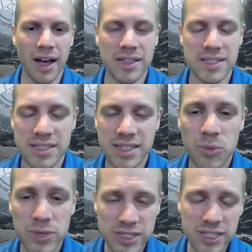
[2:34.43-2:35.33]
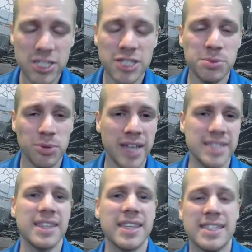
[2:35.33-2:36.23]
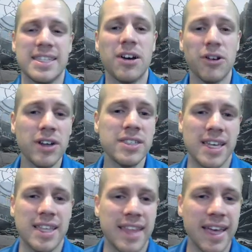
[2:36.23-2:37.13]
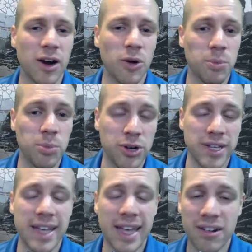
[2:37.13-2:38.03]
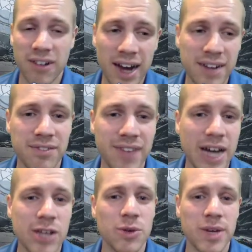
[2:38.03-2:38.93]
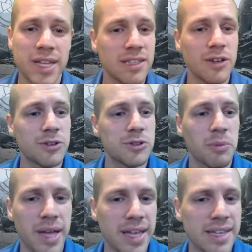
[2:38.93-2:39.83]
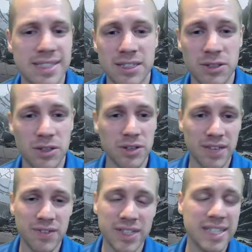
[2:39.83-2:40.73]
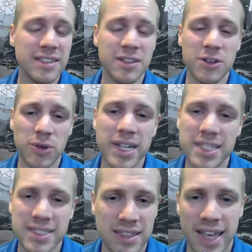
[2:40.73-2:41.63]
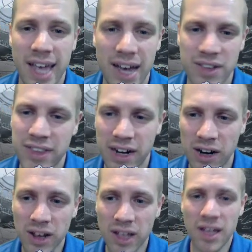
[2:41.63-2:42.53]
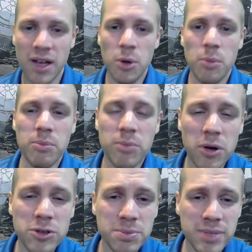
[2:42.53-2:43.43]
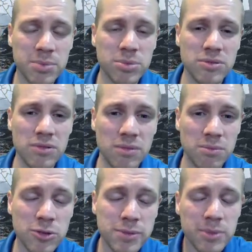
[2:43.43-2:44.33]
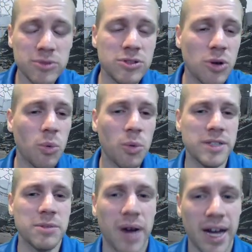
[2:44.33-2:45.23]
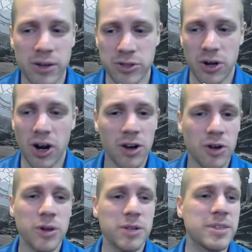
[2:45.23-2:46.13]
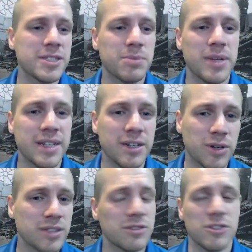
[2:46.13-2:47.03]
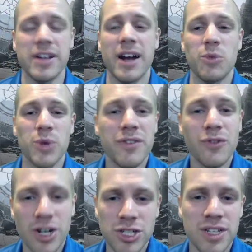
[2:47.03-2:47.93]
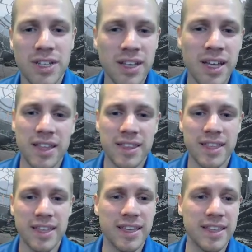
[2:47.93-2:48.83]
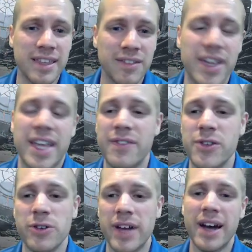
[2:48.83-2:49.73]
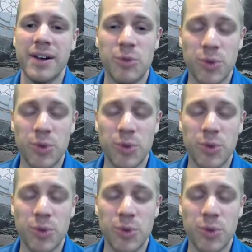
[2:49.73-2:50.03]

see, when CG is pricing these, it looks like they are putting a lot of value into those Omegas, even into the credits that they have in there. Most people don't want to buy those or aren't going to be spending crystals. They're not refreshing the event. If you're not